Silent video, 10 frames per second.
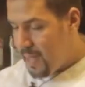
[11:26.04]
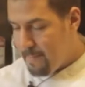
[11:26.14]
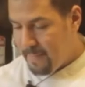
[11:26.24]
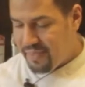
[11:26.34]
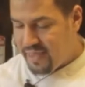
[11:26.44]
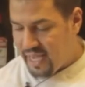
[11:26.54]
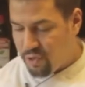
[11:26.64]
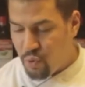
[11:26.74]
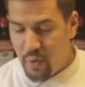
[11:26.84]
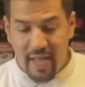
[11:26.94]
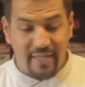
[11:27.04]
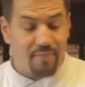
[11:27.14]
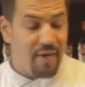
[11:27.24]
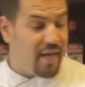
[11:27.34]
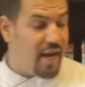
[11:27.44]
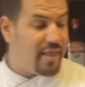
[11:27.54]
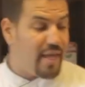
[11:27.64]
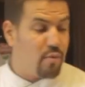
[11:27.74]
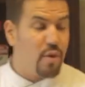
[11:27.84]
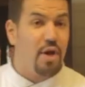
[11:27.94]
Mantecatura is mean
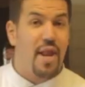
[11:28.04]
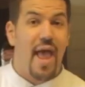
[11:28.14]
that we're gonna